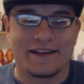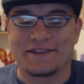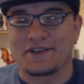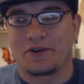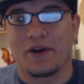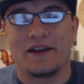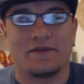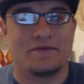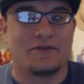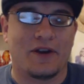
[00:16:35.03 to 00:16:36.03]
I think it's a
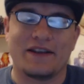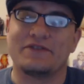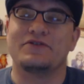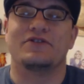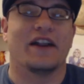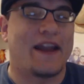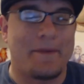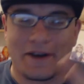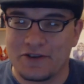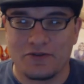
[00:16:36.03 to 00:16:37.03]
great, great
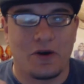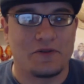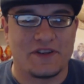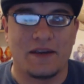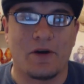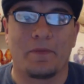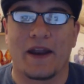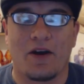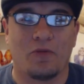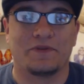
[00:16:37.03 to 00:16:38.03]
dynamic duo team
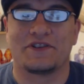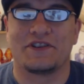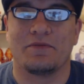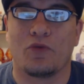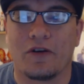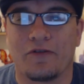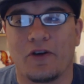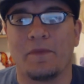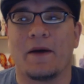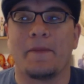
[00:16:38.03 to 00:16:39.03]
up, and I hope to see more
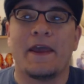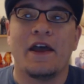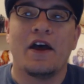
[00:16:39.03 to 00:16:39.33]
from them.